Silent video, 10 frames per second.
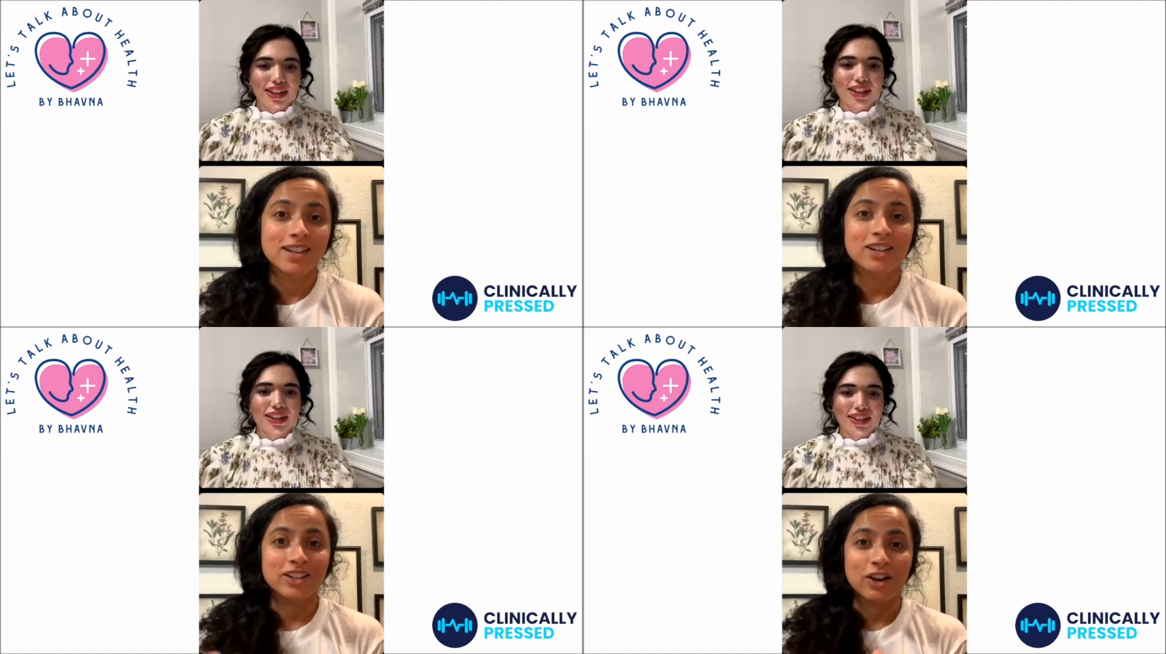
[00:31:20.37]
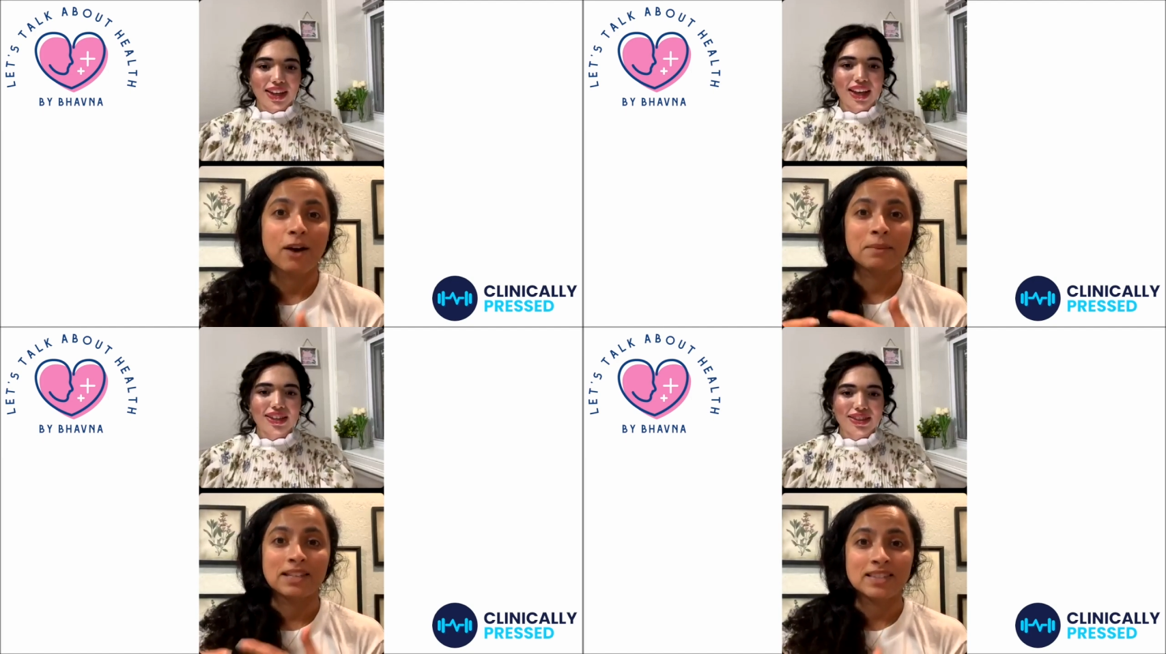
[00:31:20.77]
Speaker 1: You know, I'm
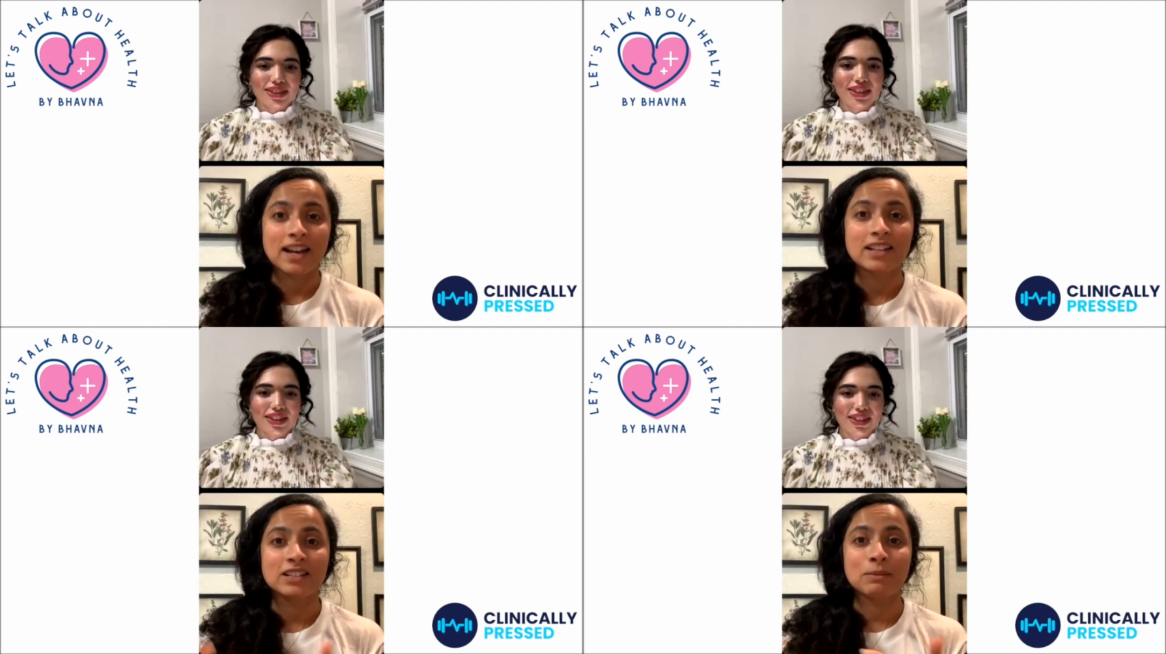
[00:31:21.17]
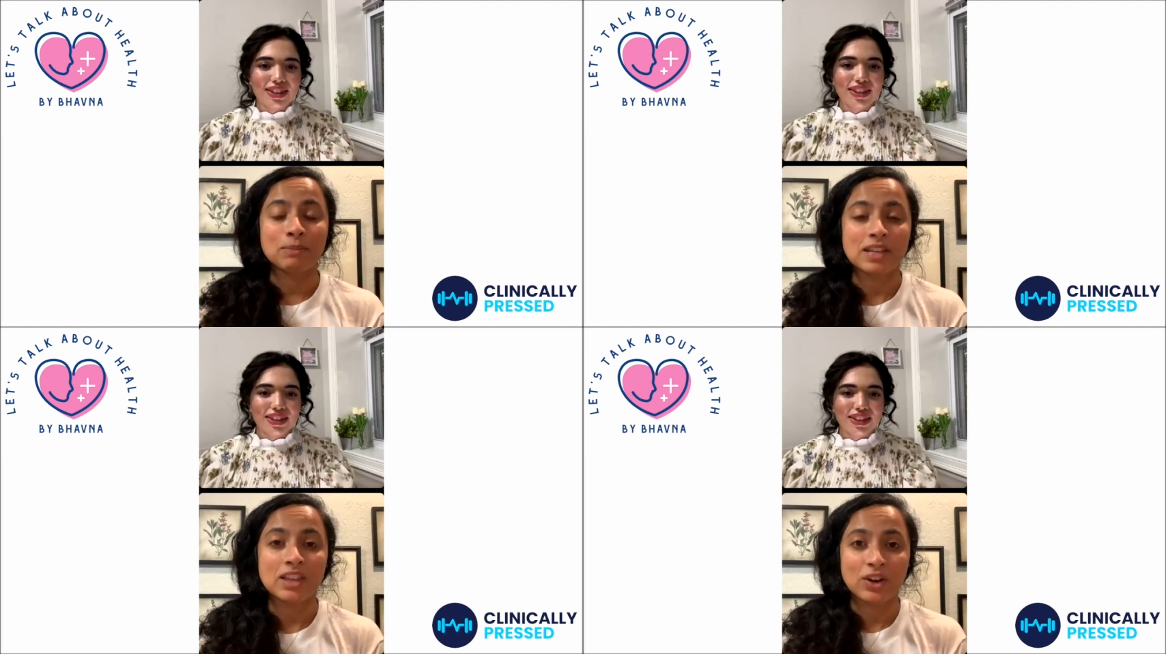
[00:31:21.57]
mm-hmm. excited to
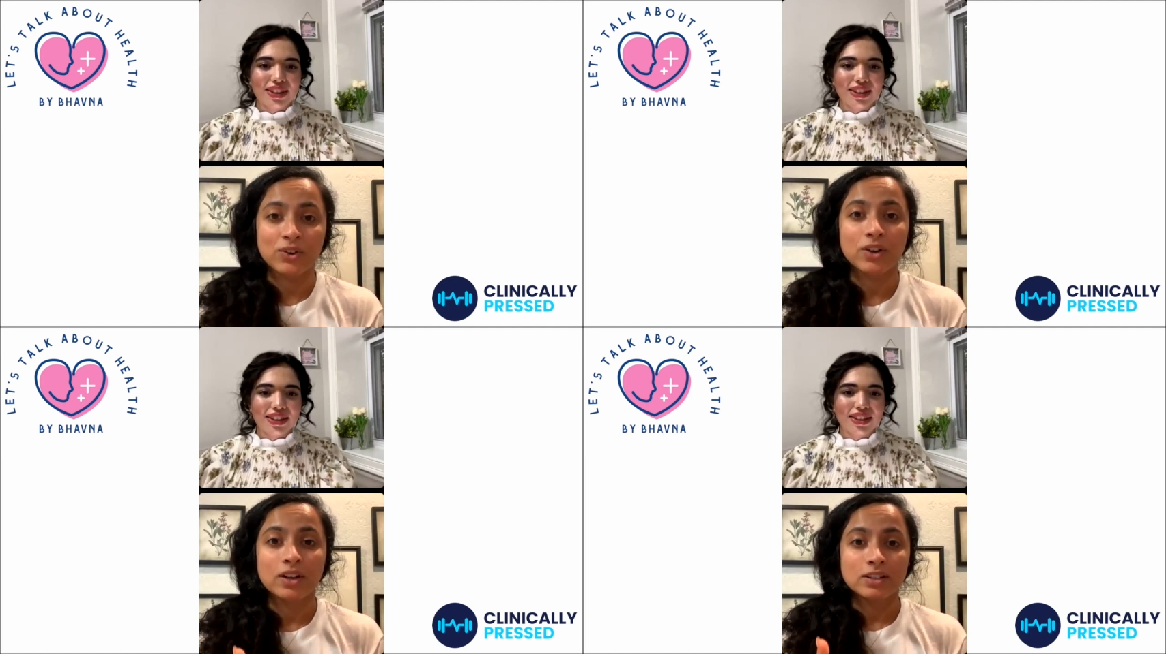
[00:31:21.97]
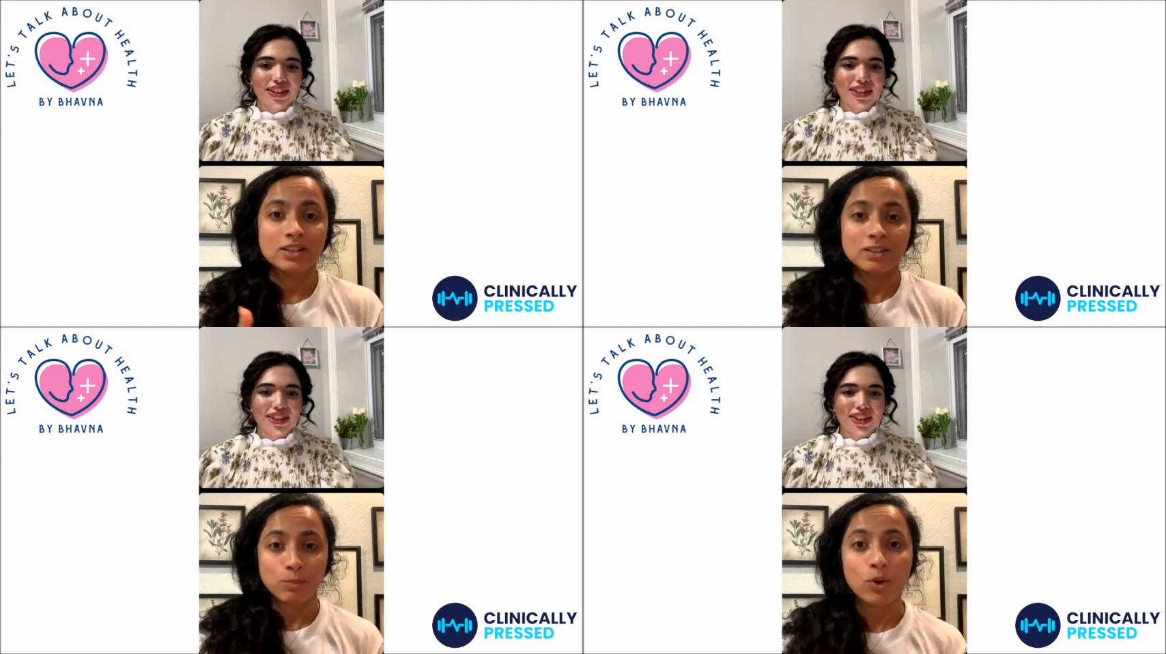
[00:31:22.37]
be there to
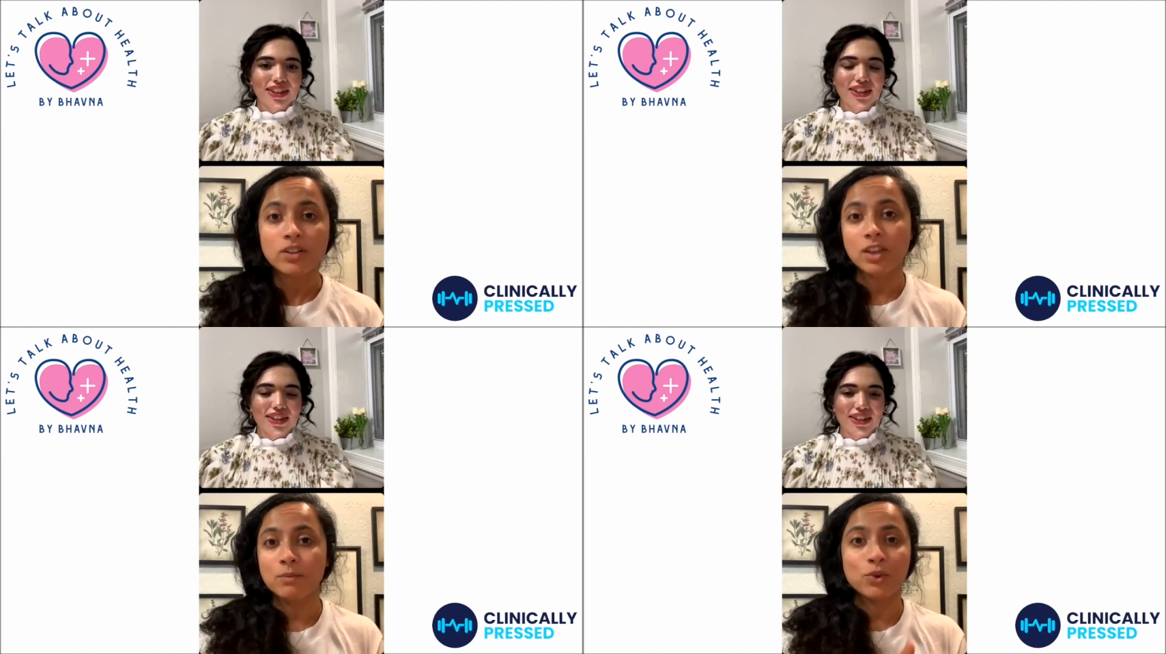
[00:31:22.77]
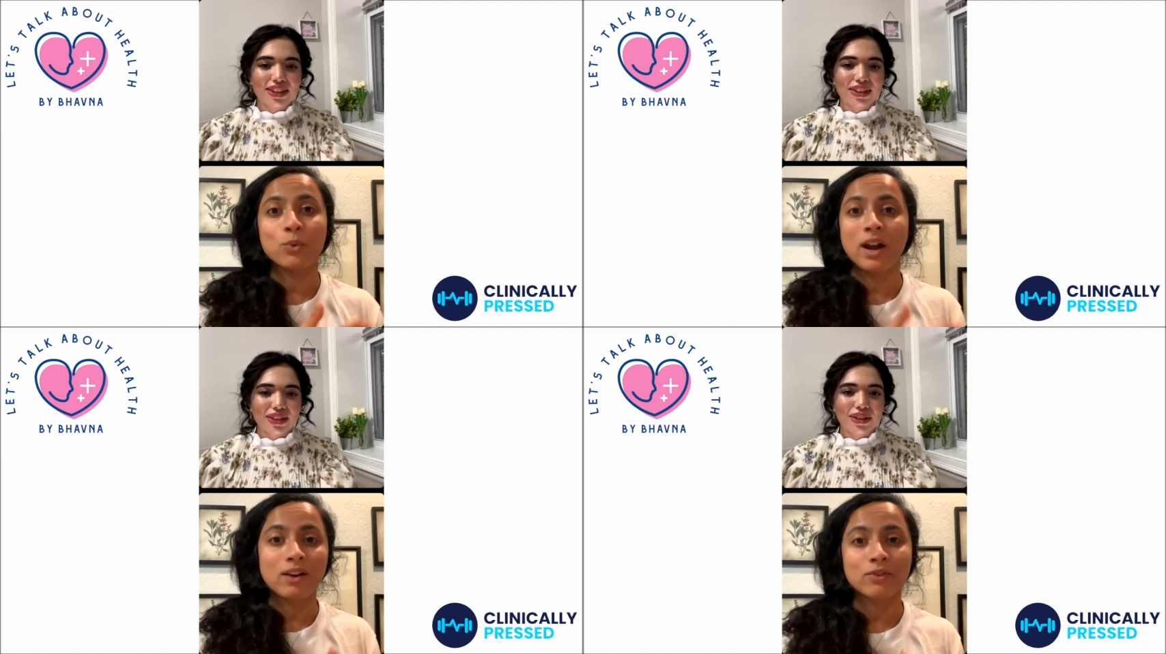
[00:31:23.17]
support them through
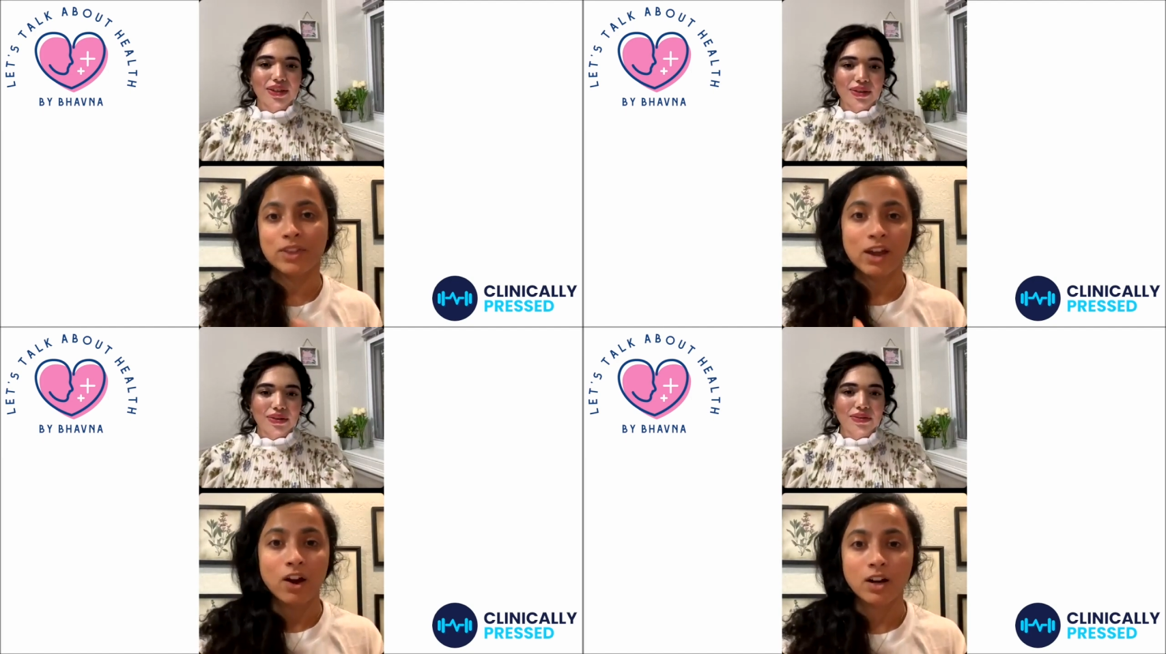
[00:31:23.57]
wherever they are